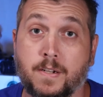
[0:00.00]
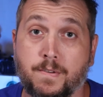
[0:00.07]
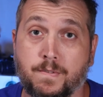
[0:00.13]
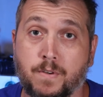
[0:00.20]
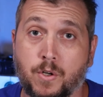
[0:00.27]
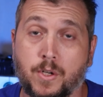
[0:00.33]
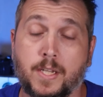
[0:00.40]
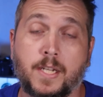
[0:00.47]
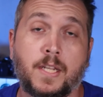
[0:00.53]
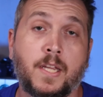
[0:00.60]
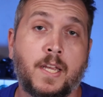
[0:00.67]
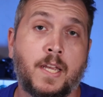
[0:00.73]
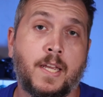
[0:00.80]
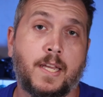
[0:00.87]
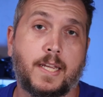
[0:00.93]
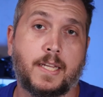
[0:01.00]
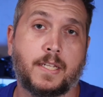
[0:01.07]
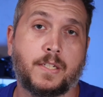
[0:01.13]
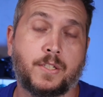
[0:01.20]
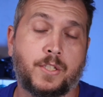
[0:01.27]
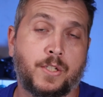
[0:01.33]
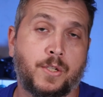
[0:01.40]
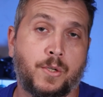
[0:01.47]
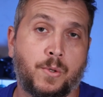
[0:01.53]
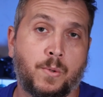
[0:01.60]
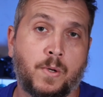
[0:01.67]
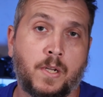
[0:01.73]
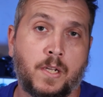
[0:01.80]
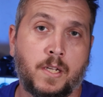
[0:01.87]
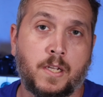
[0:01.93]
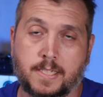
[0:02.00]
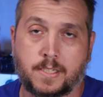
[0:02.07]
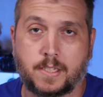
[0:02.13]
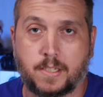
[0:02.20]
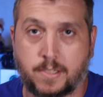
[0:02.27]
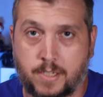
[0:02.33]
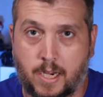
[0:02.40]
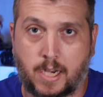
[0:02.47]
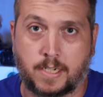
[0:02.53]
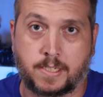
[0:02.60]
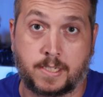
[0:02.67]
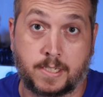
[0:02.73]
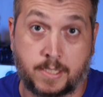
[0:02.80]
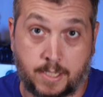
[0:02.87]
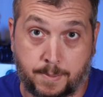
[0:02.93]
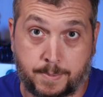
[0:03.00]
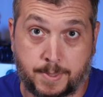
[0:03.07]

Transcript: and converted into less toxic